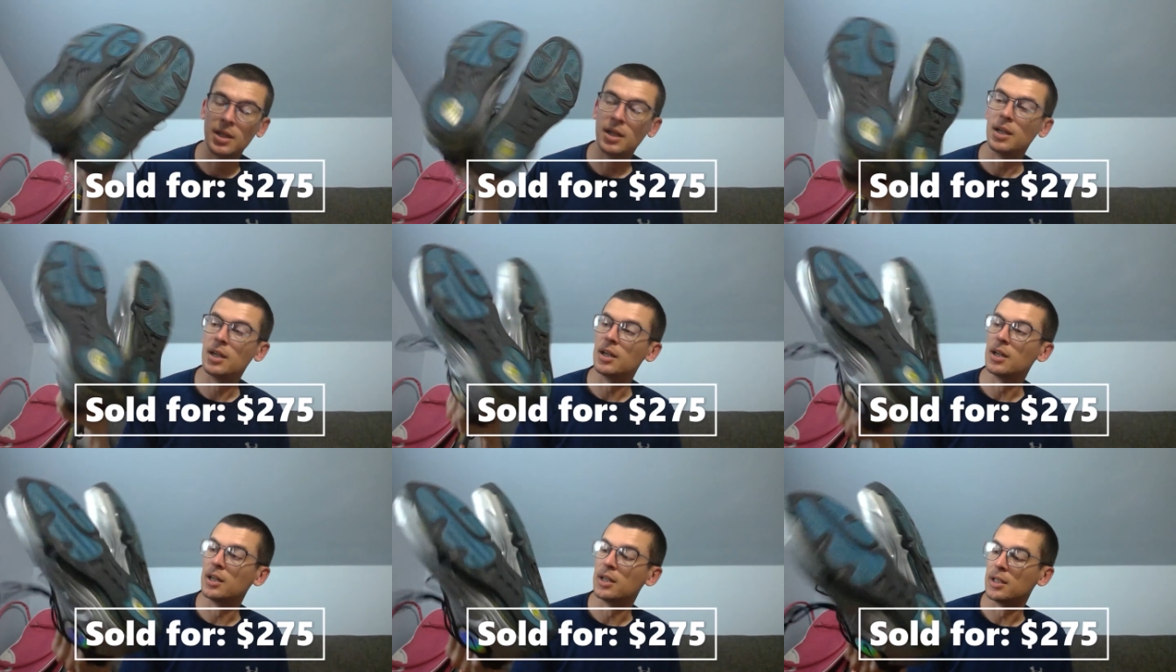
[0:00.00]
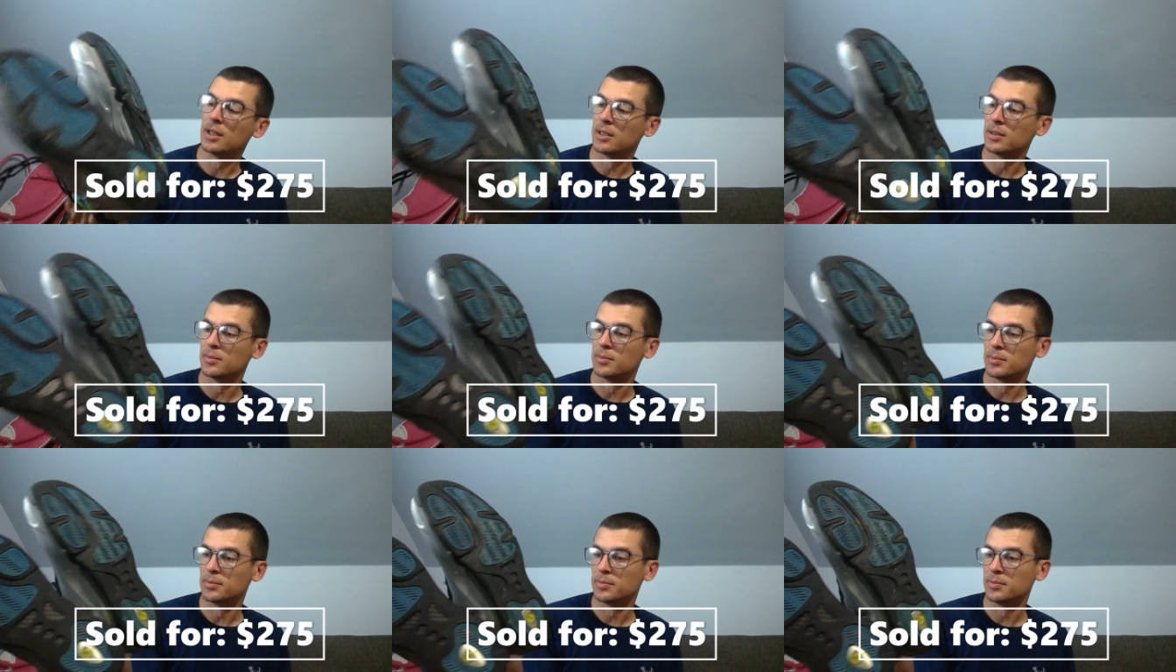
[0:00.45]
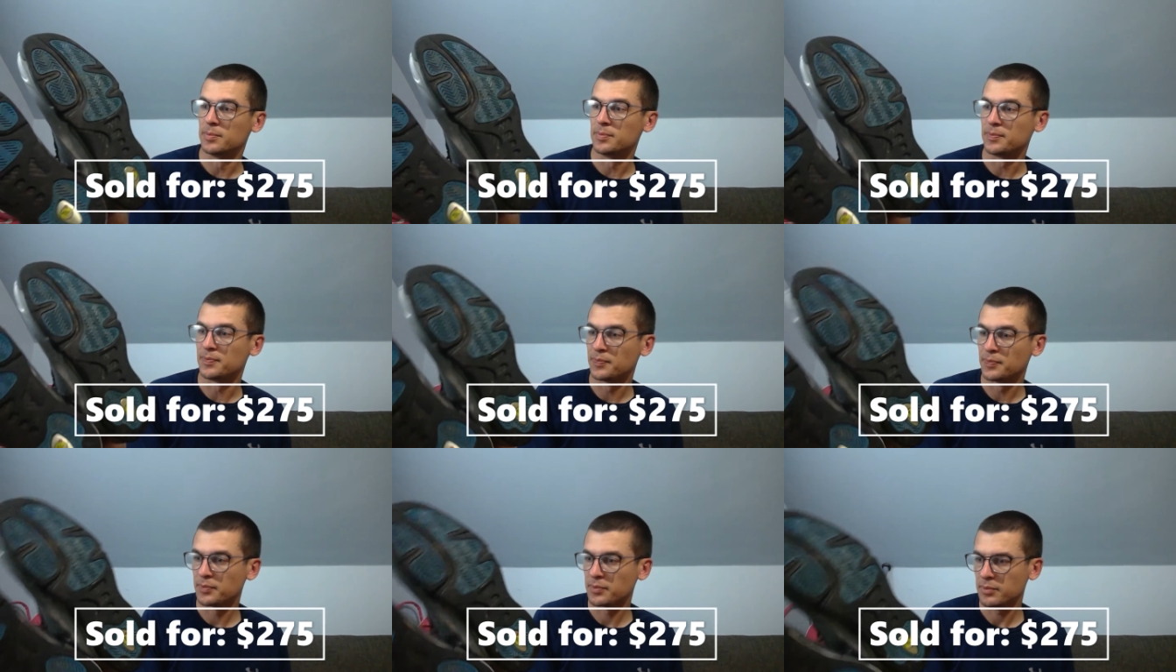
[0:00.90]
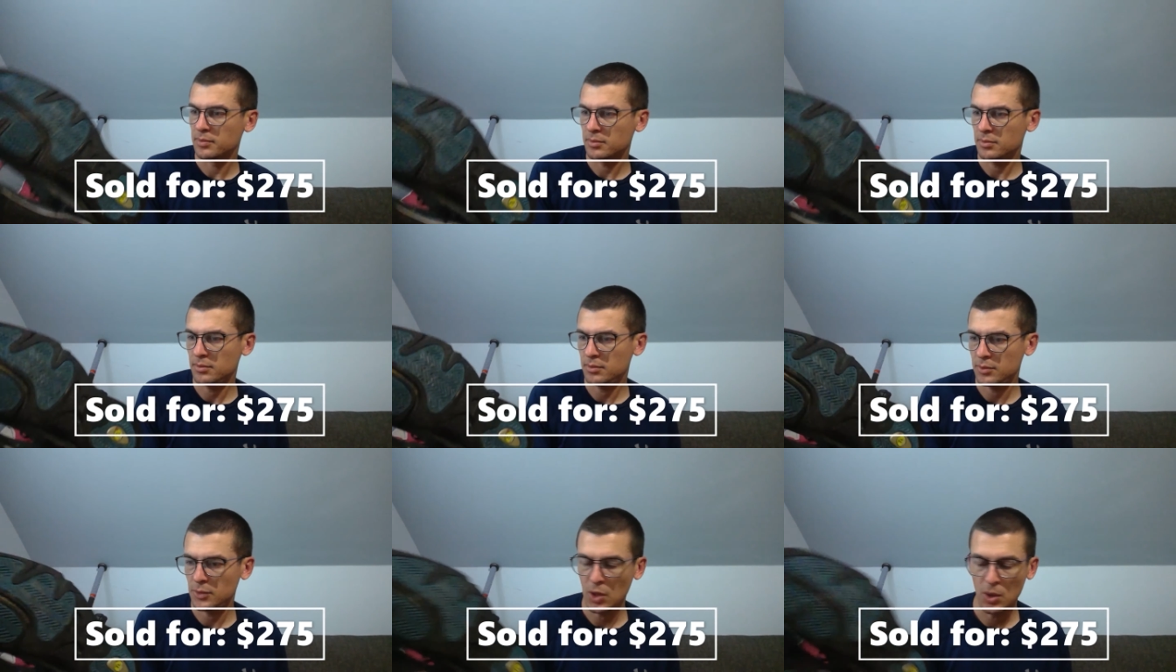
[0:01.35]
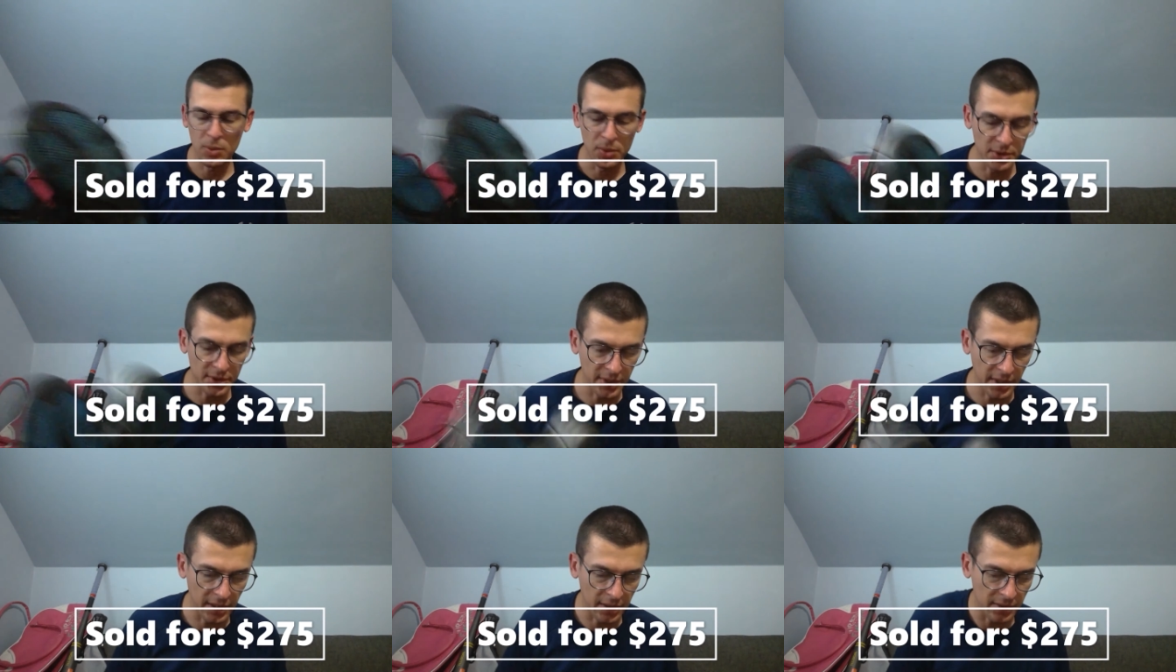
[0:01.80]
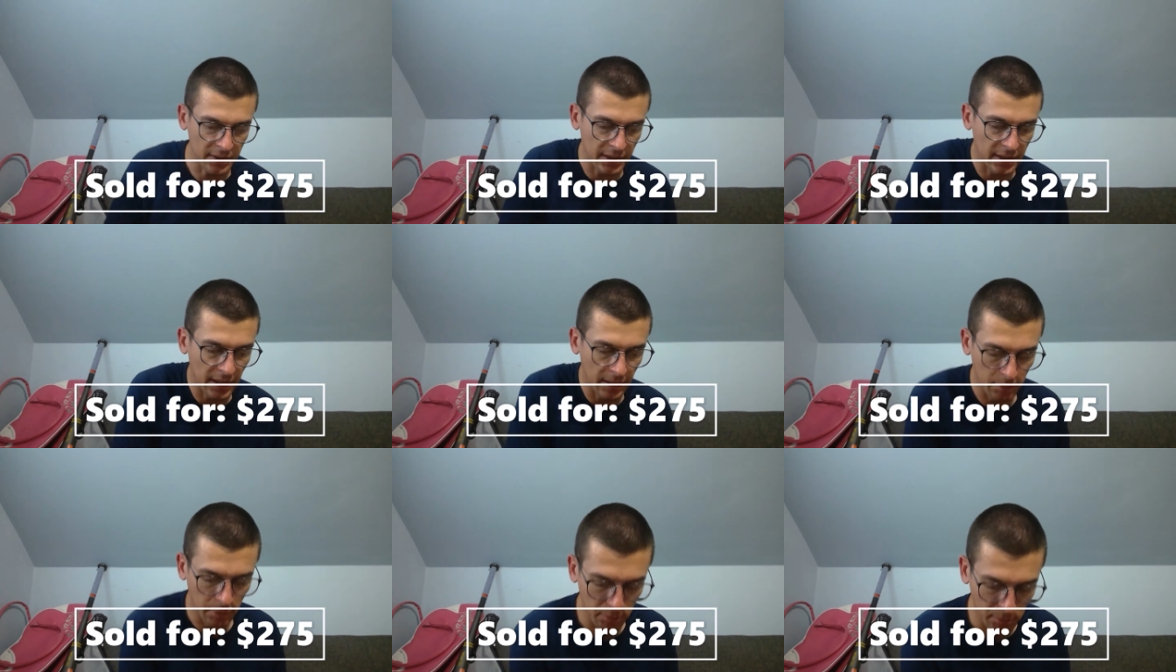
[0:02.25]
Um, once they cleaned up